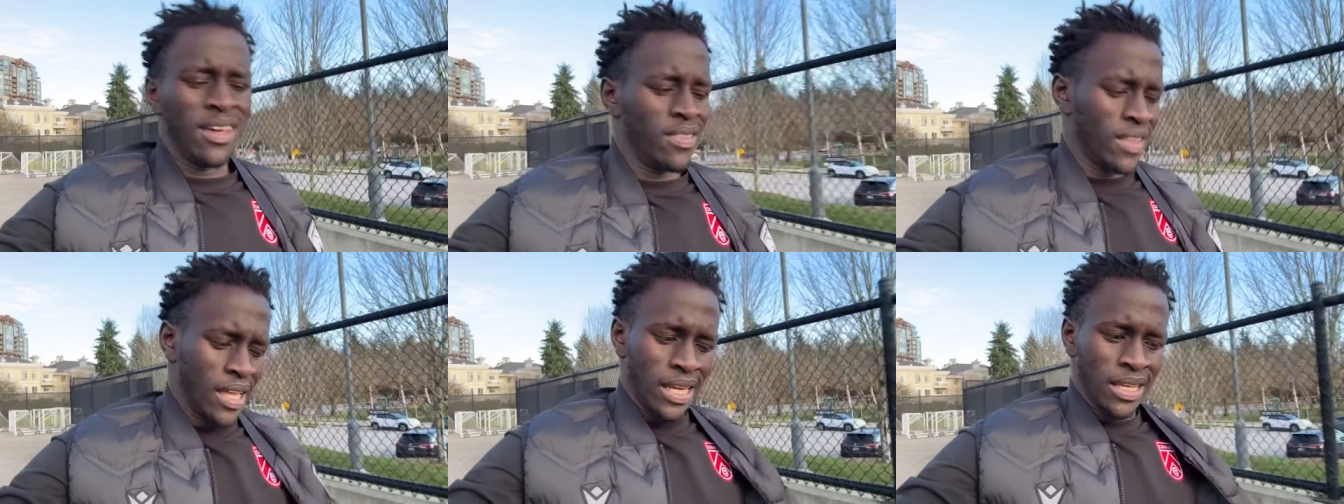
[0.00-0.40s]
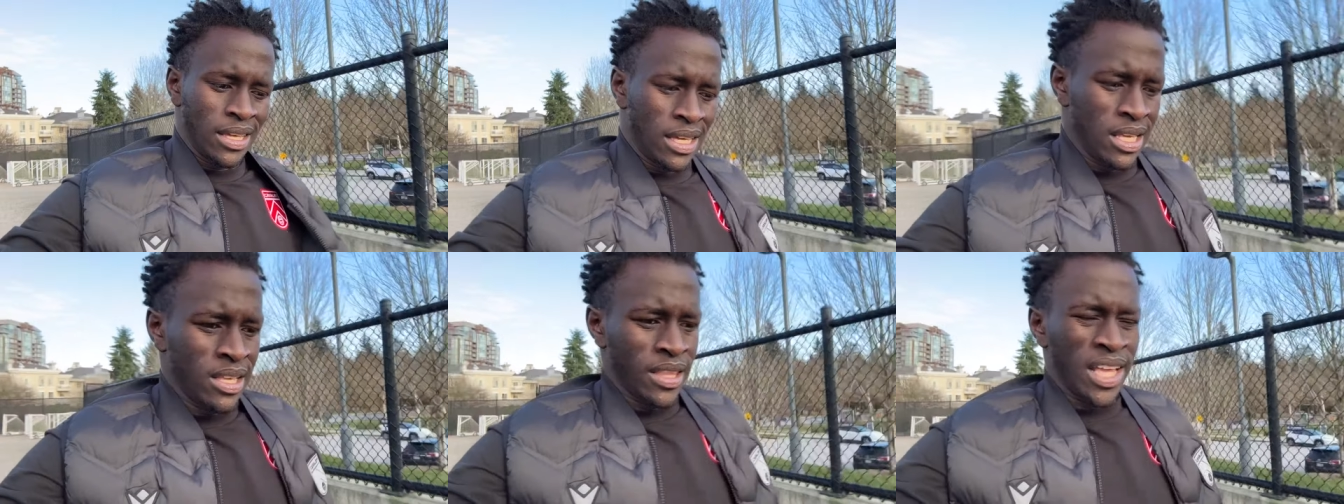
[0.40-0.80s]
And then
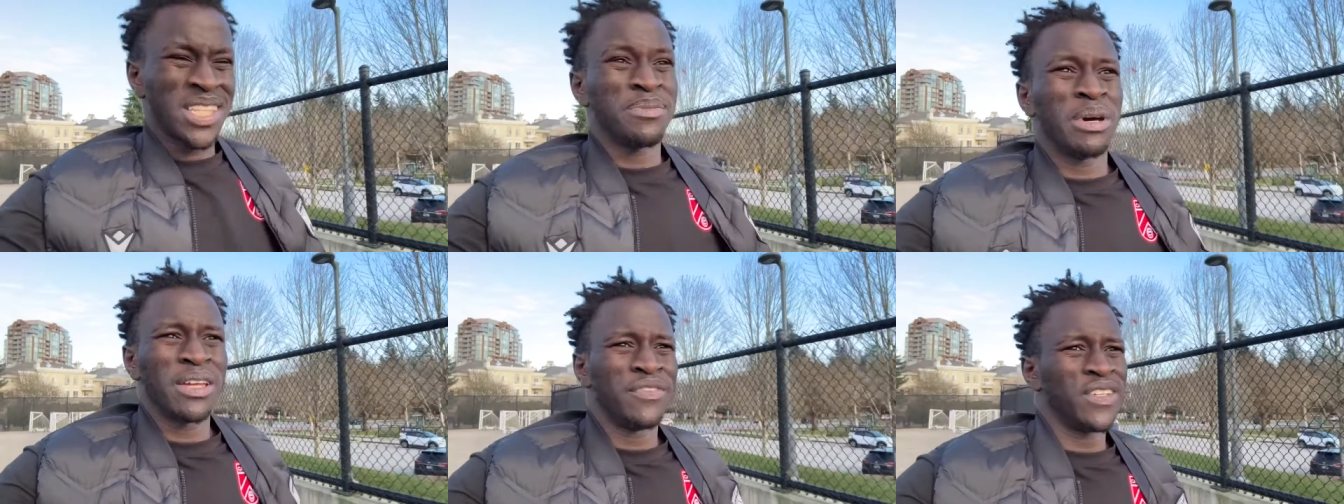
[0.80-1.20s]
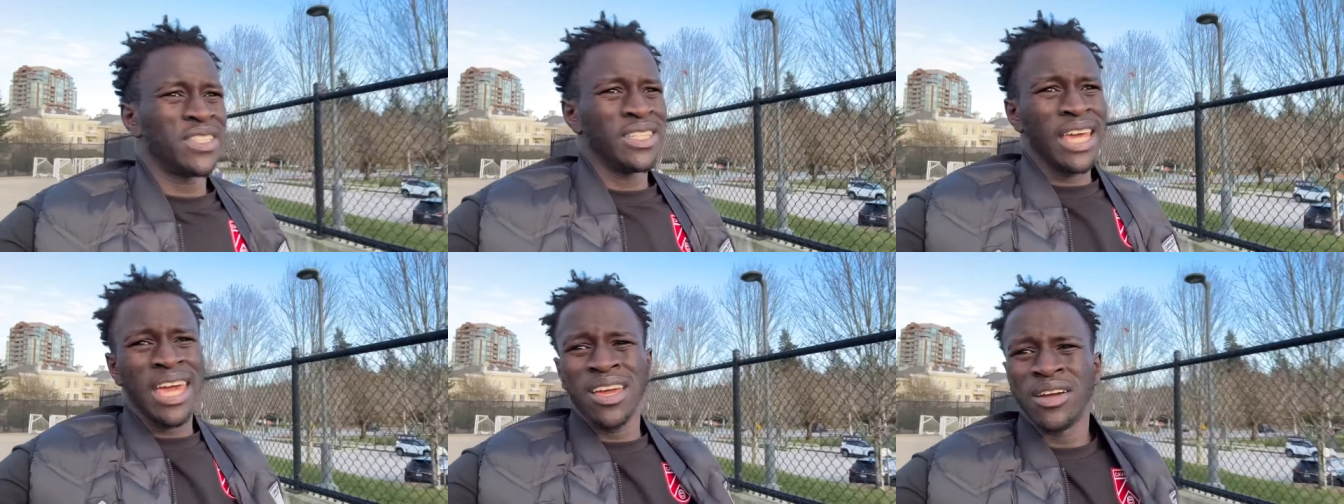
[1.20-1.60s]
that's about it for
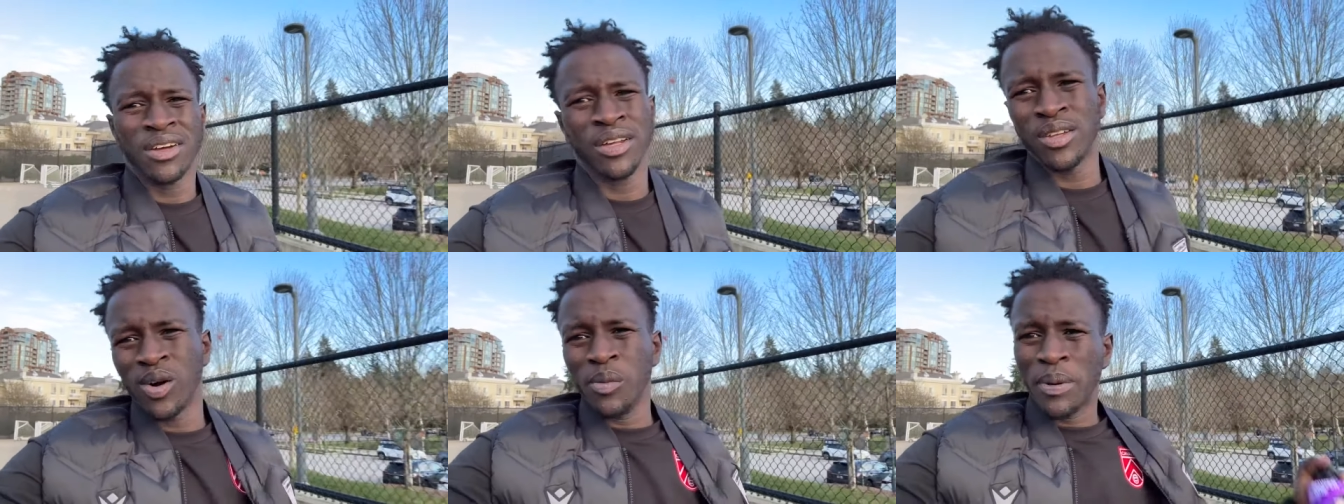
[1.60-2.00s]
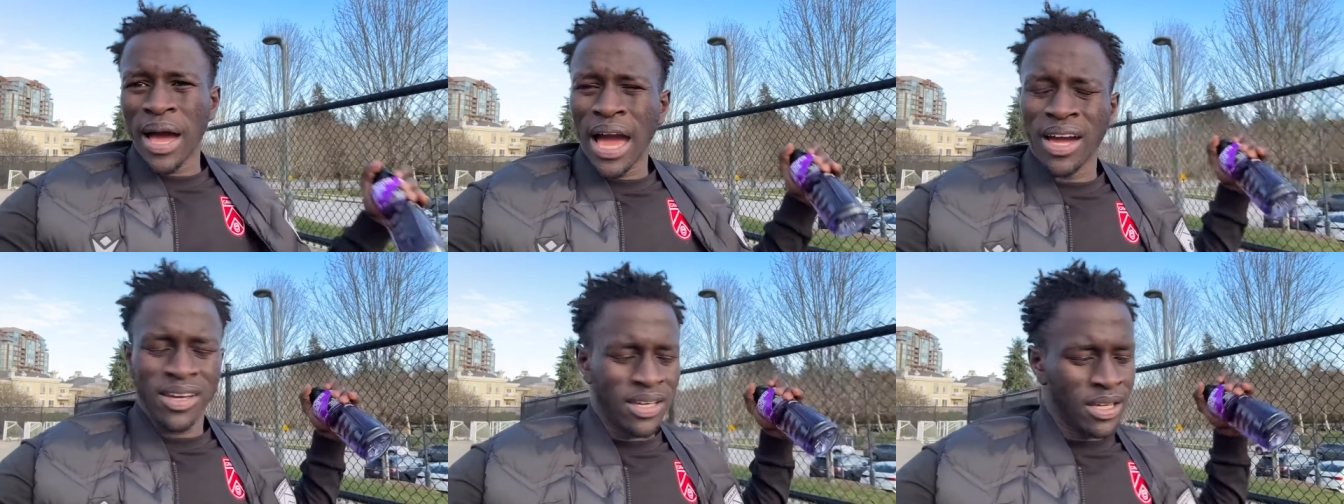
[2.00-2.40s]
today. I'm gonna go
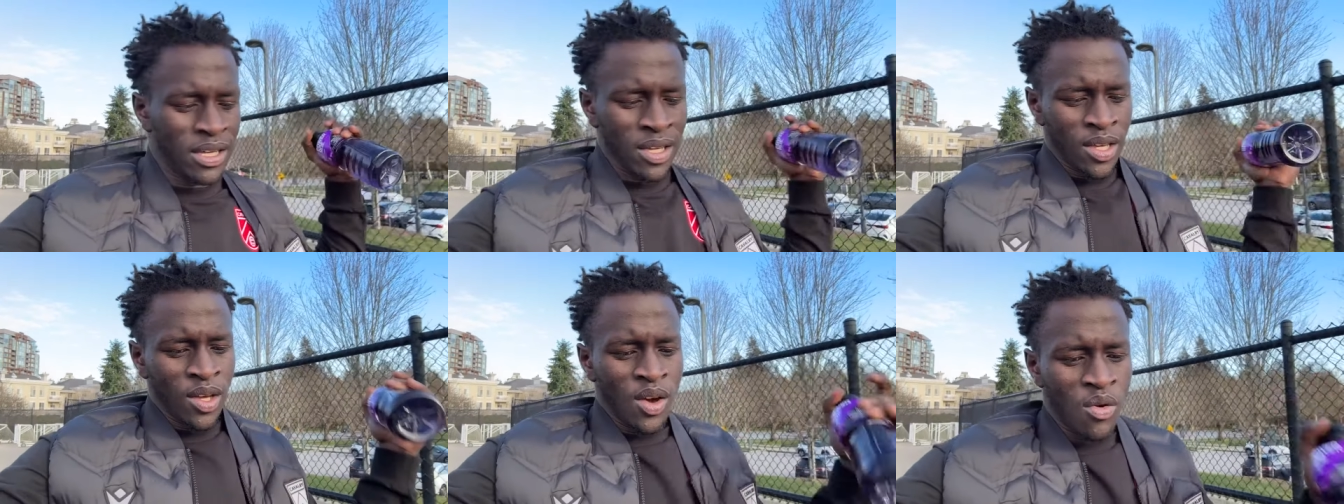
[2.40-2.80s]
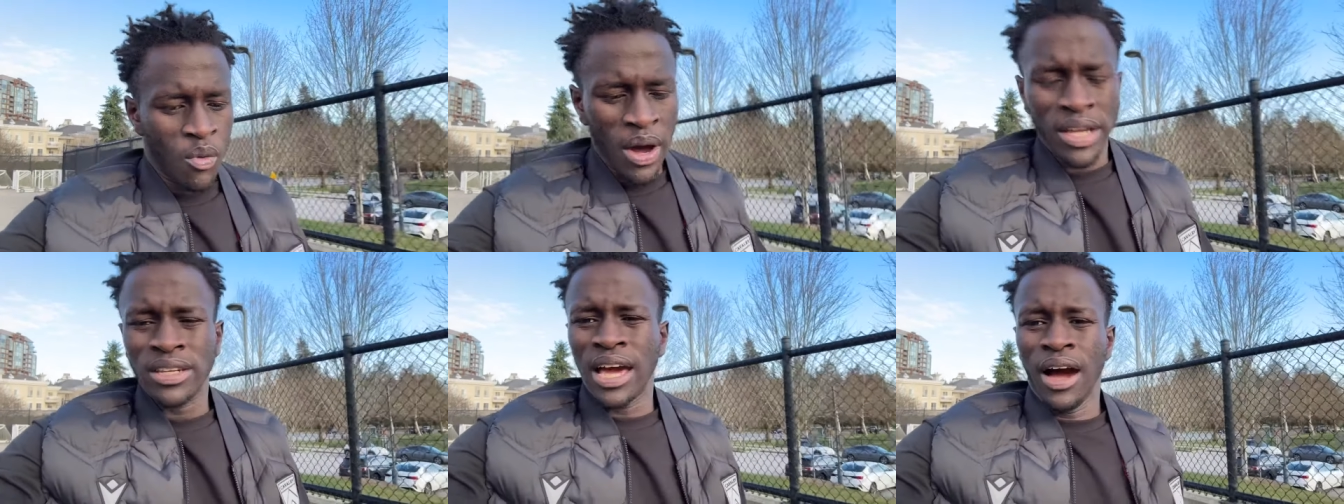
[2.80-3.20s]
back,
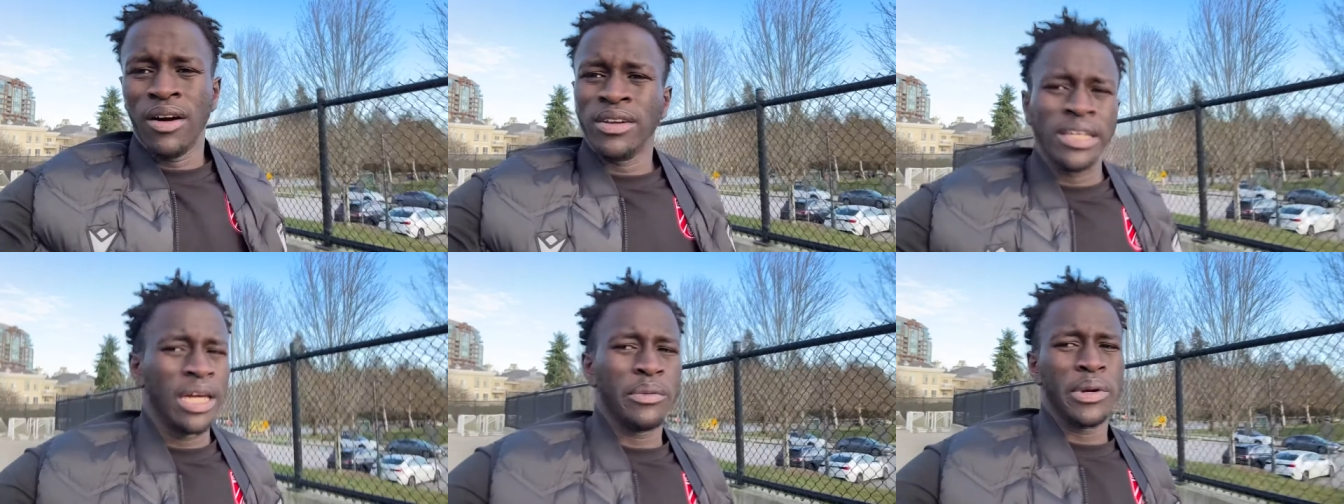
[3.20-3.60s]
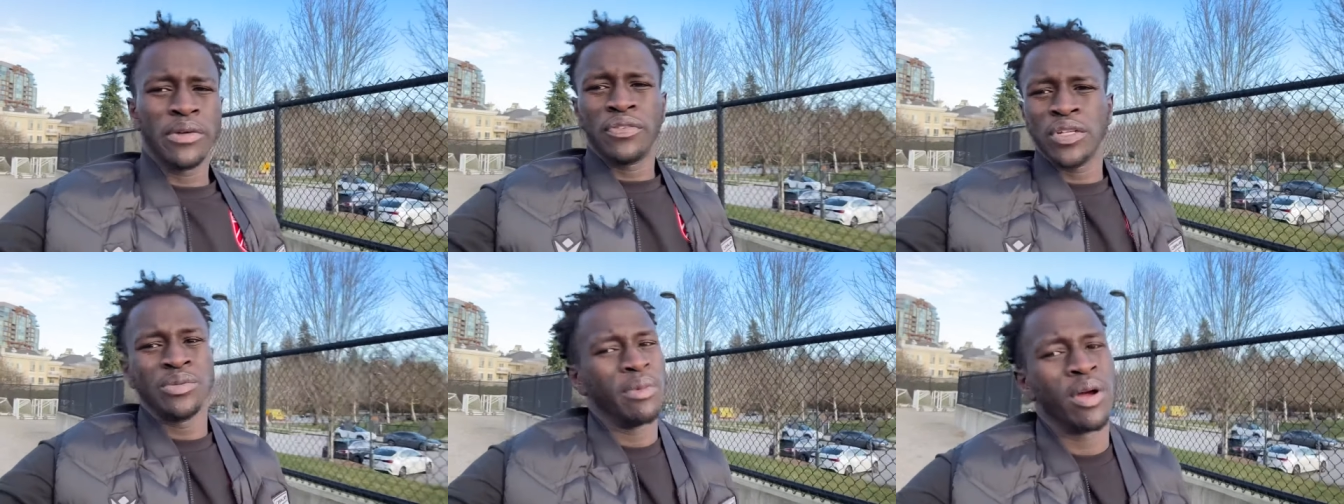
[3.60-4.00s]
wind down, and get ready
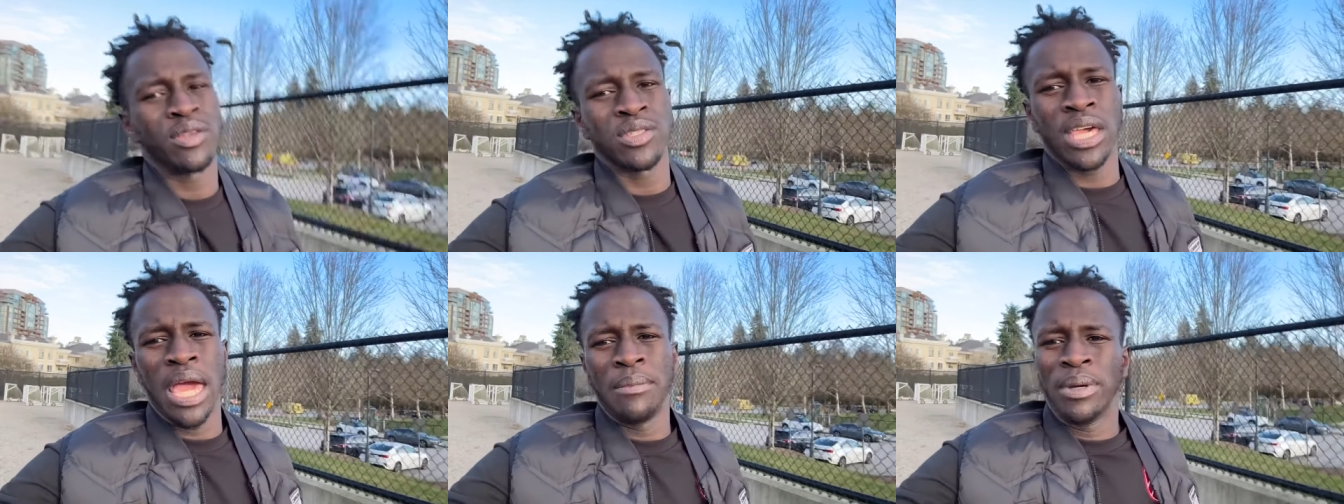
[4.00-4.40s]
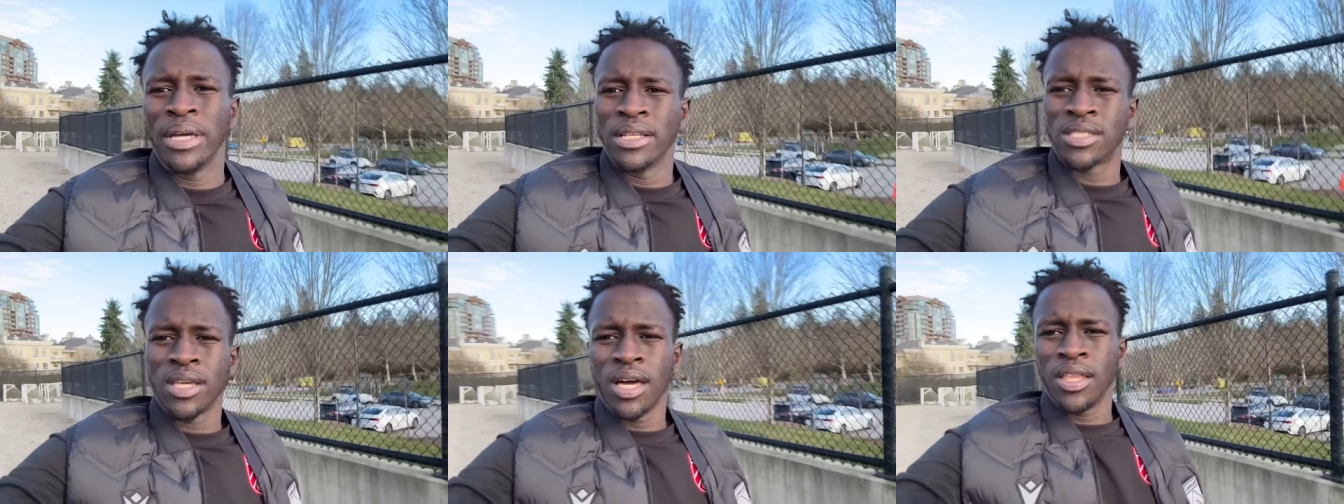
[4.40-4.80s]
for tomorrow's game
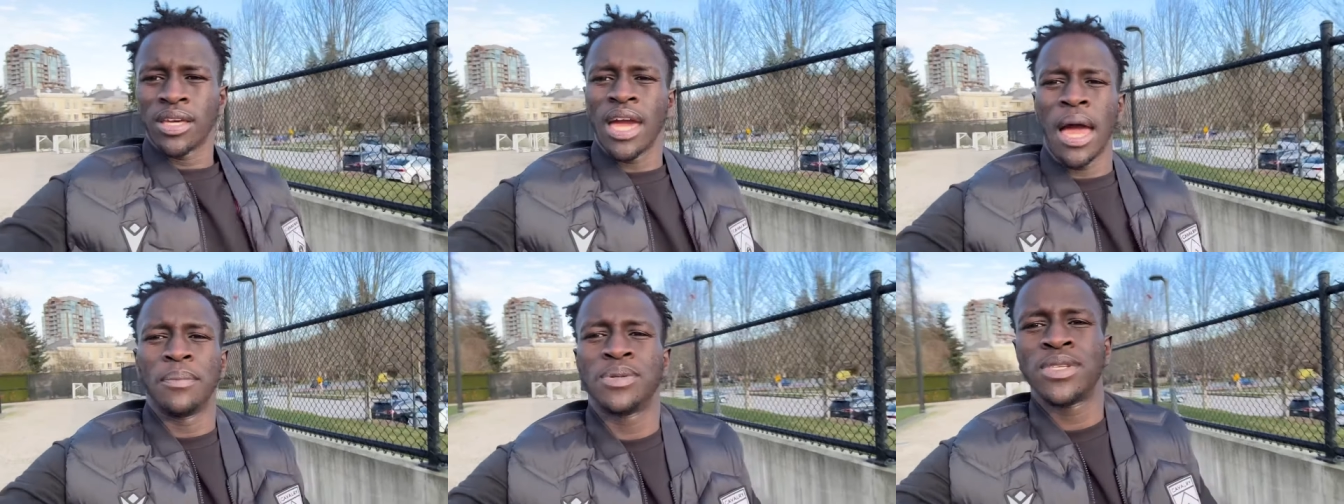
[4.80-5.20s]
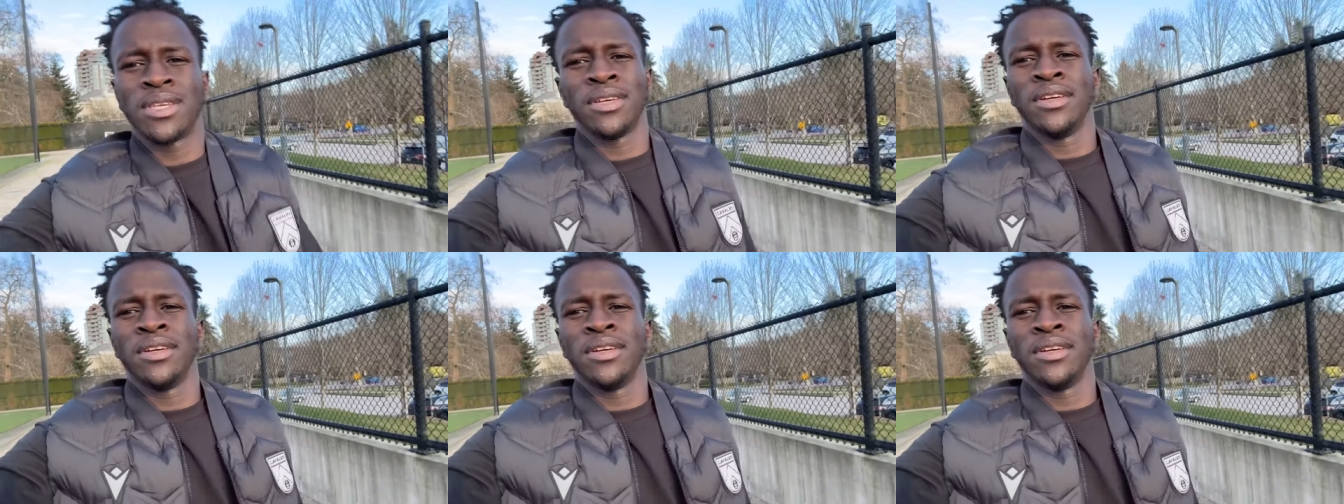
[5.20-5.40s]
against uh, the Caps.